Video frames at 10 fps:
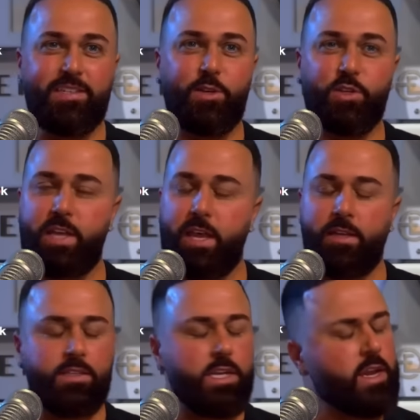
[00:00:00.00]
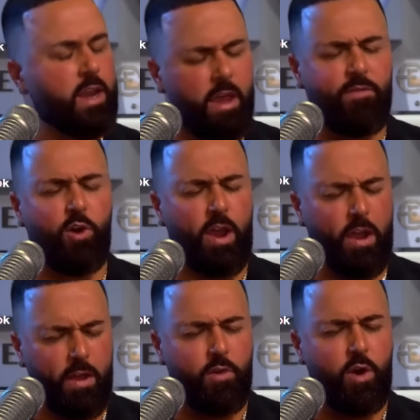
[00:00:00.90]
understand this, never
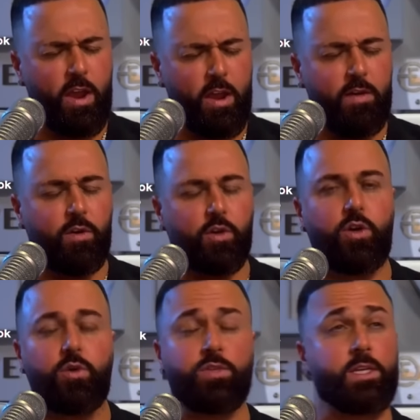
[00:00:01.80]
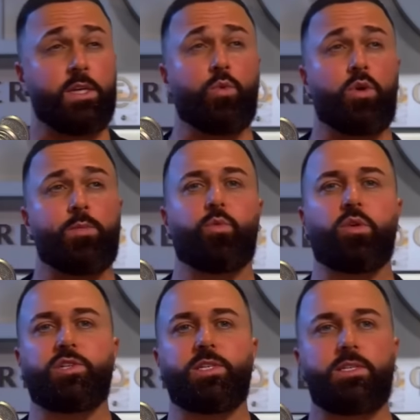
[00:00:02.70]
ever ever go see a woman
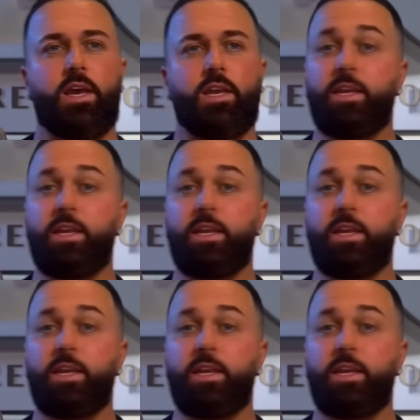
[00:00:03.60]
where she's at.